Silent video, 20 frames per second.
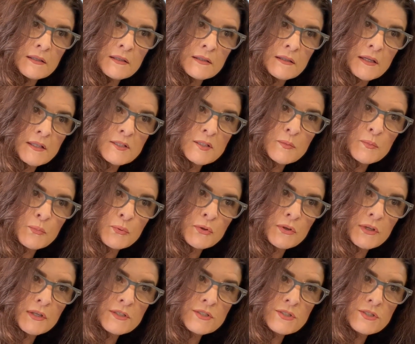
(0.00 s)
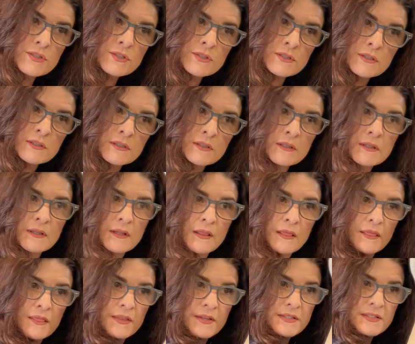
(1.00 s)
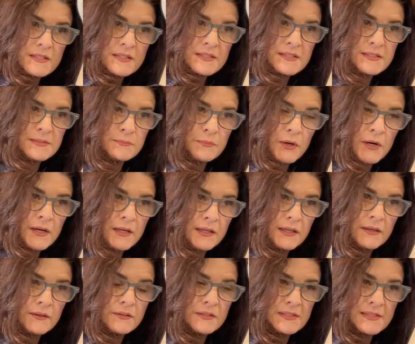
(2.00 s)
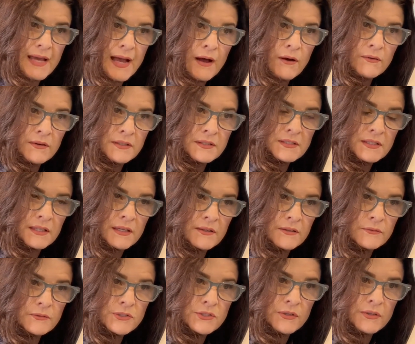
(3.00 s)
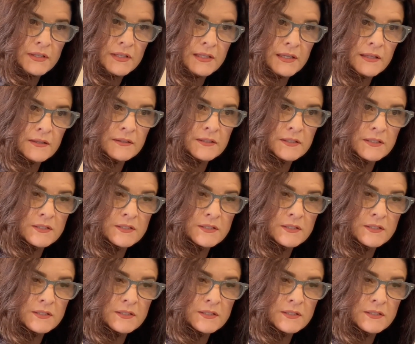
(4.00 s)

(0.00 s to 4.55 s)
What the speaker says: not to push this part here down into the hair that was already colored,